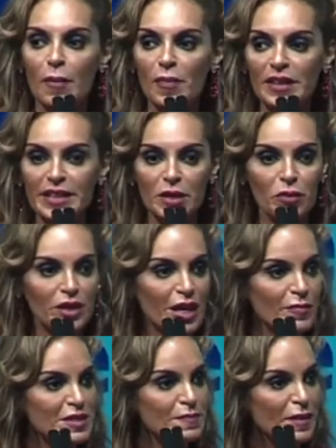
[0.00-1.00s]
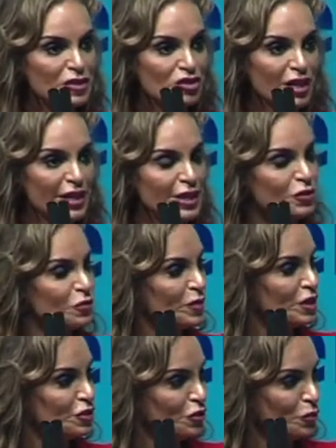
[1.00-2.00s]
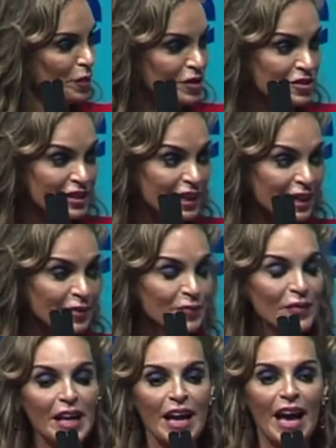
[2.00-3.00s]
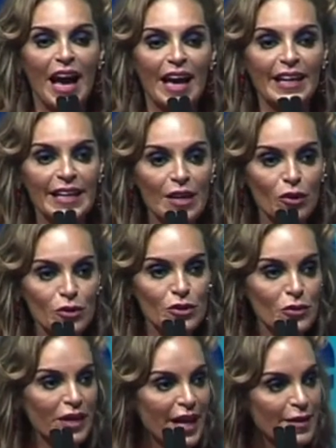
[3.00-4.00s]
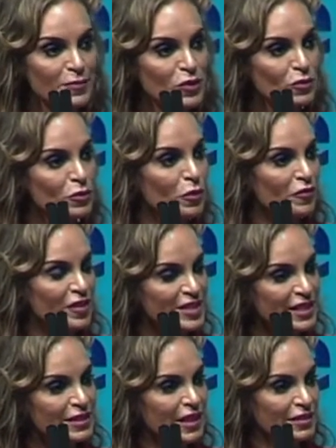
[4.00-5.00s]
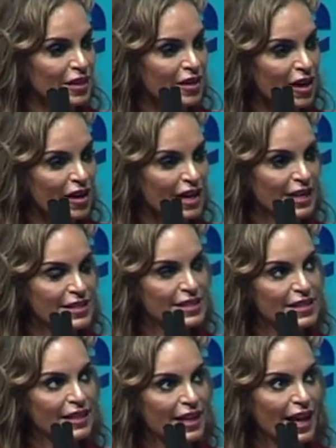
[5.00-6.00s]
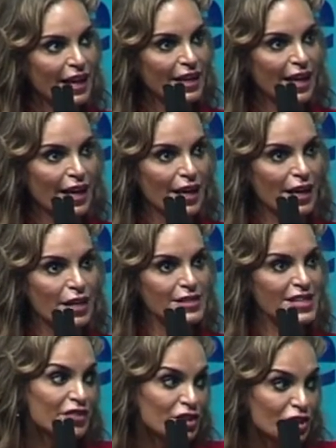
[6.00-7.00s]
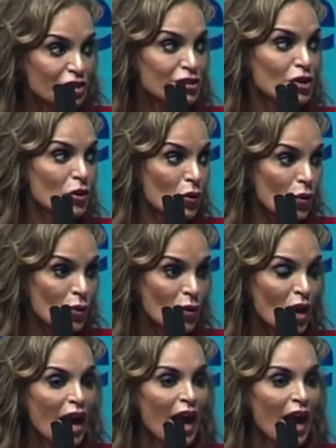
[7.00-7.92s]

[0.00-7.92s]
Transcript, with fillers: but he will come especially to meet you personally. He also came to visit Dakar and Senegal uh, seven years ago.